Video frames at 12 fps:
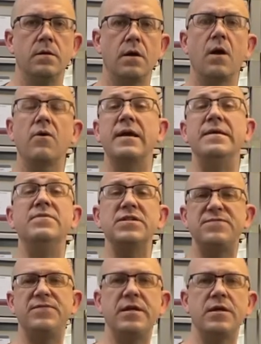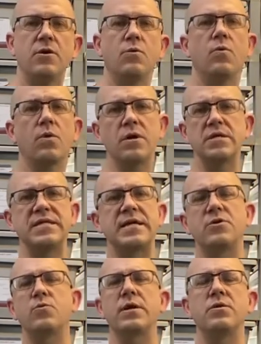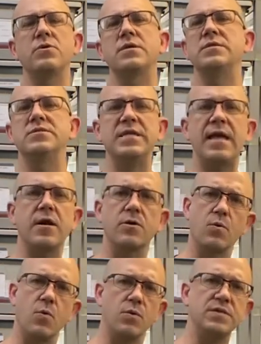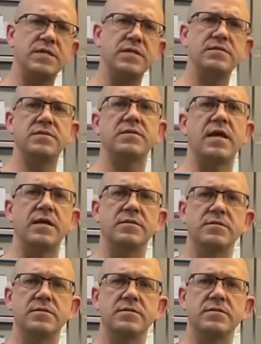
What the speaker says: All right, in this video, we're going to take a quick look and see how to quarantine snakes.